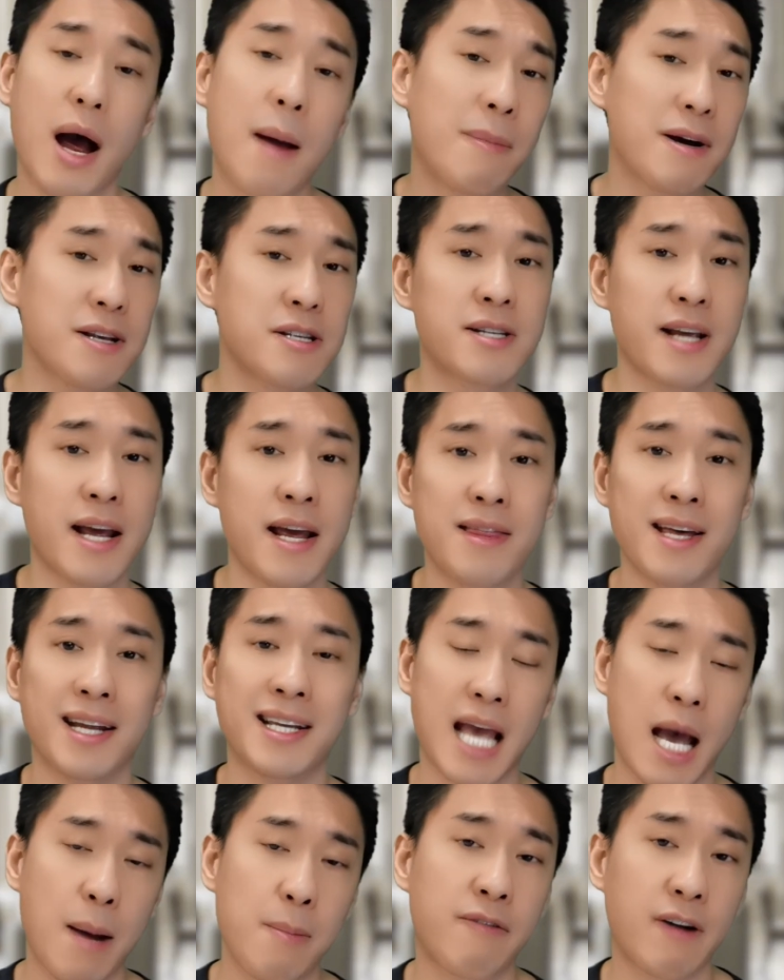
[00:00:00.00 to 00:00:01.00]
I must say that
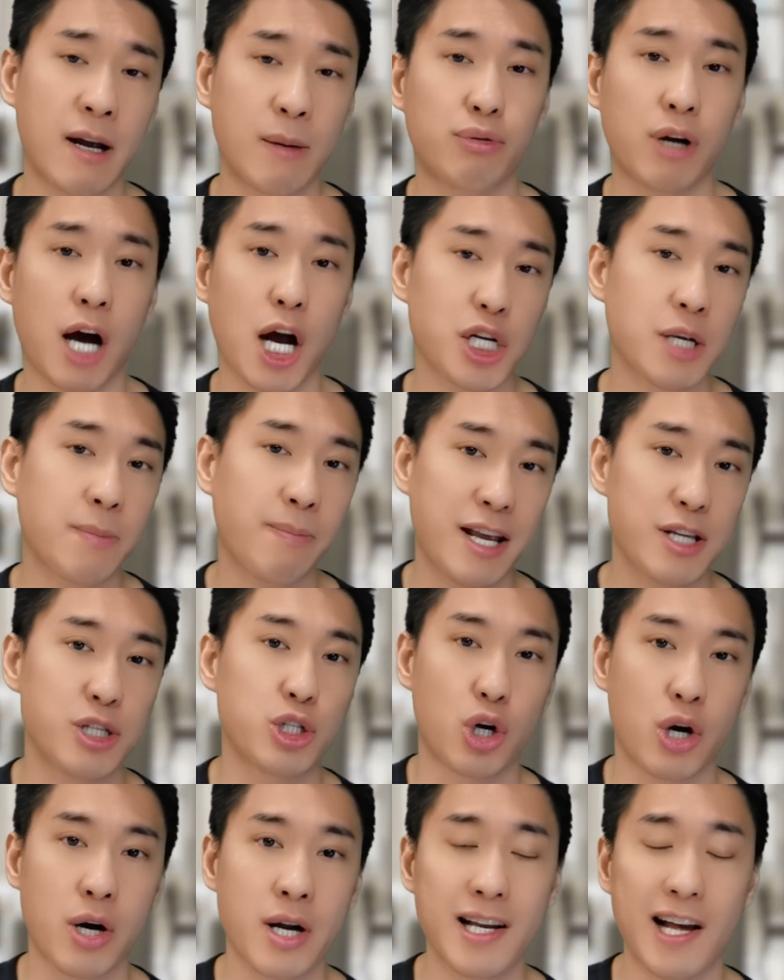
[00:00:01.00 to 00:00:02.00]
gamified project-based
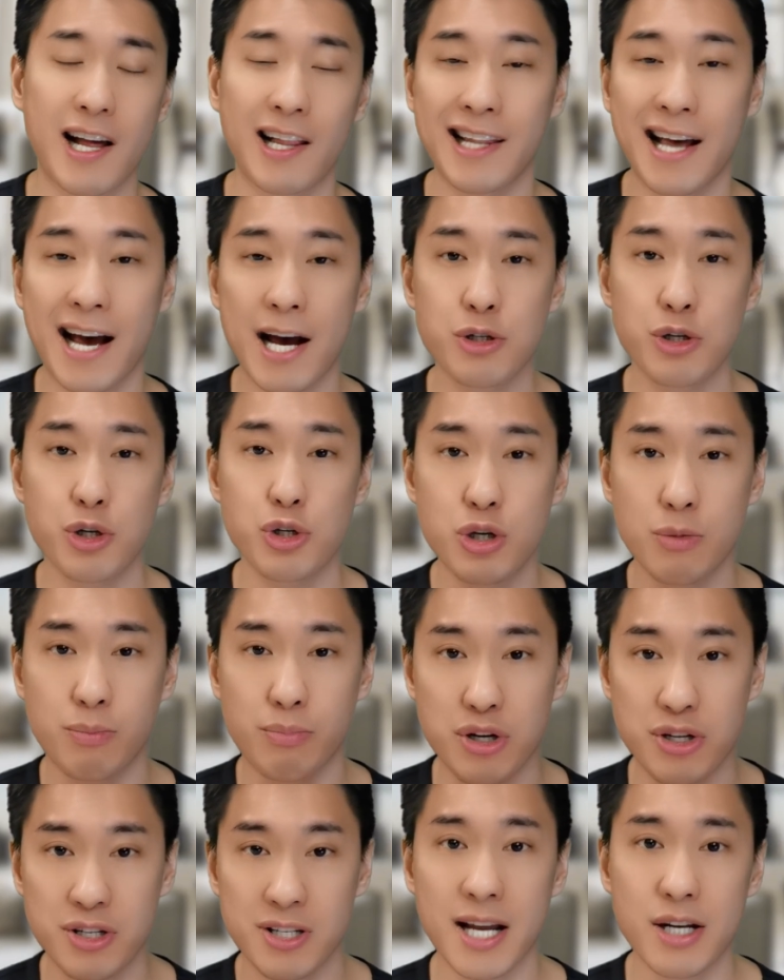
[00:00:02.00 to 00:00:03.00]
learning allows you to
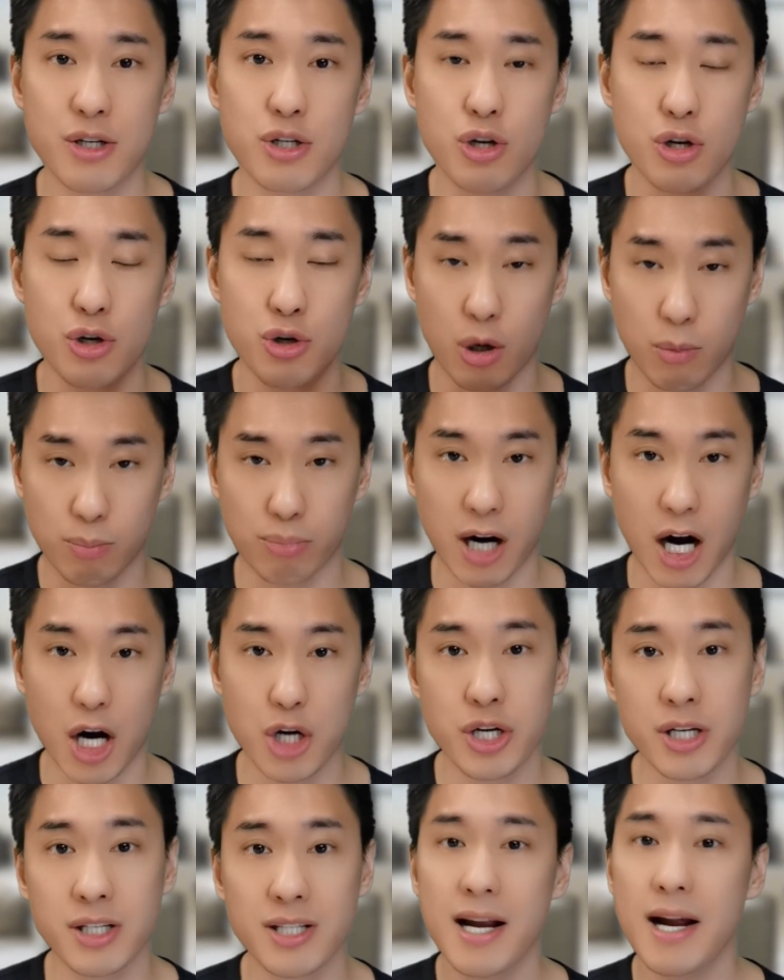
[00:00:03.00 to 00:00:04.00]
present your
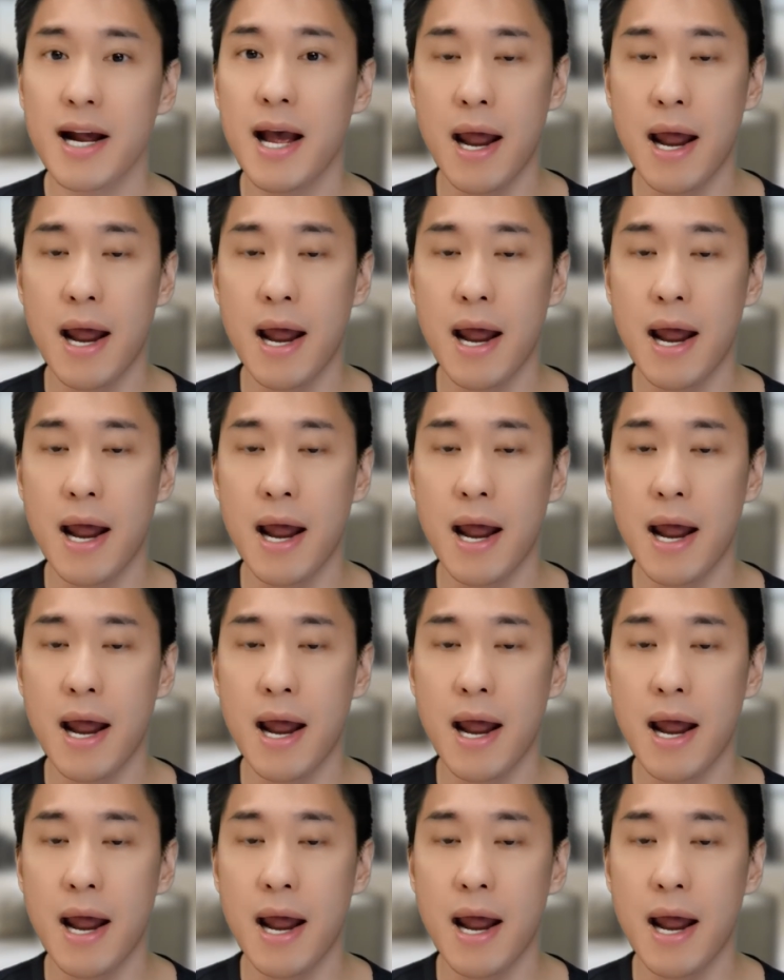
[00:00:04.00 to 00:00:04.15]
project